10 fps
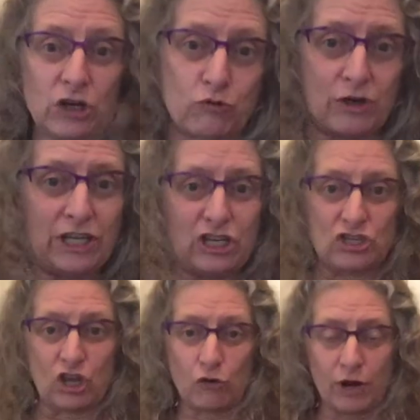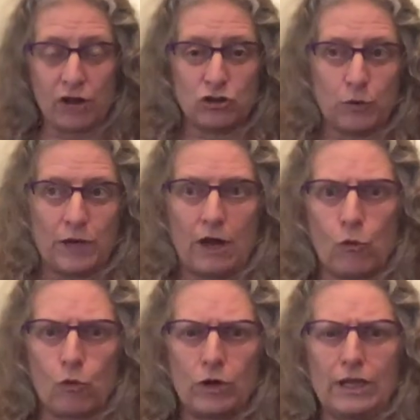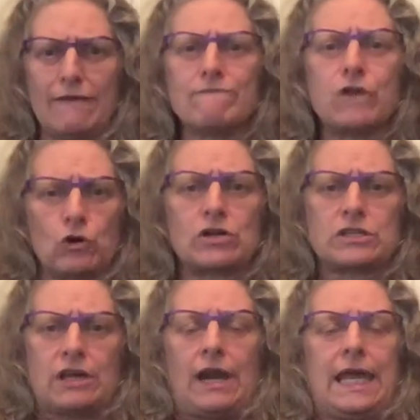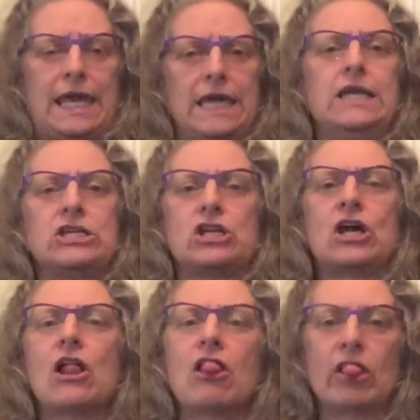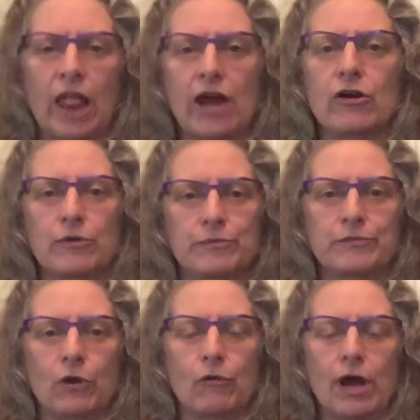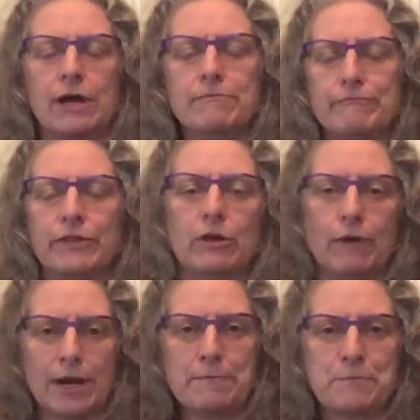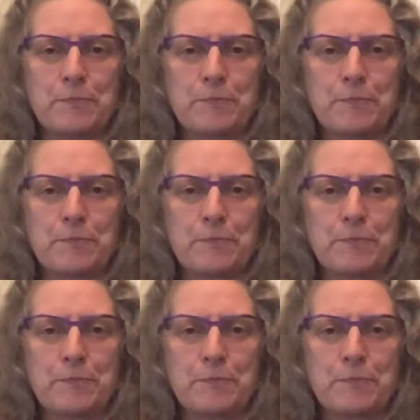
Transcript: really slow now so we can really focus on each letter. Okay? You ready?